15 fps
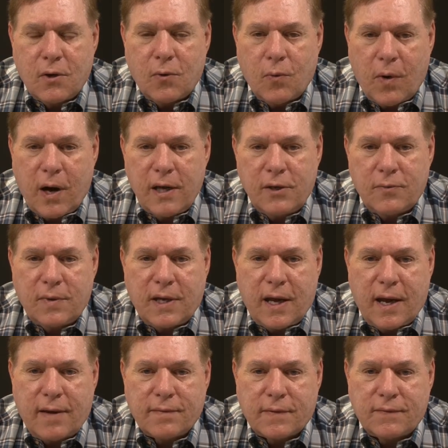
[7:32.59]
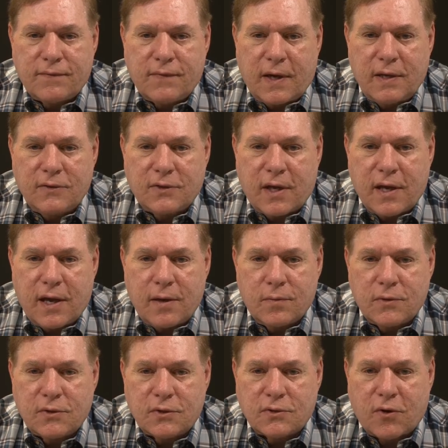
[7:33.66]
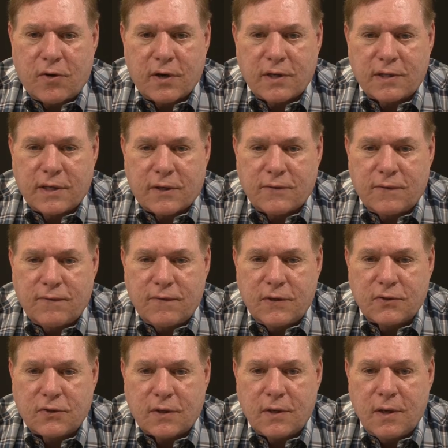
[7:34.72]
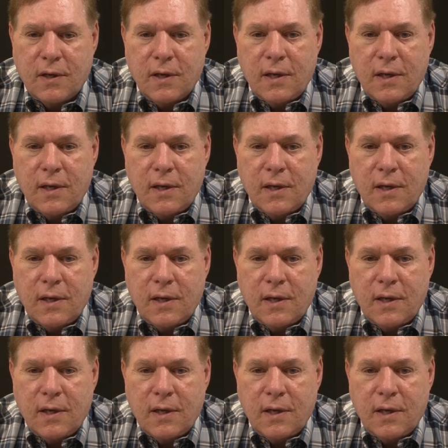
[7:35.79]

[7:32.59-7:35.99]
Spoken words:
Why do we have a phase A, which is architecture vision?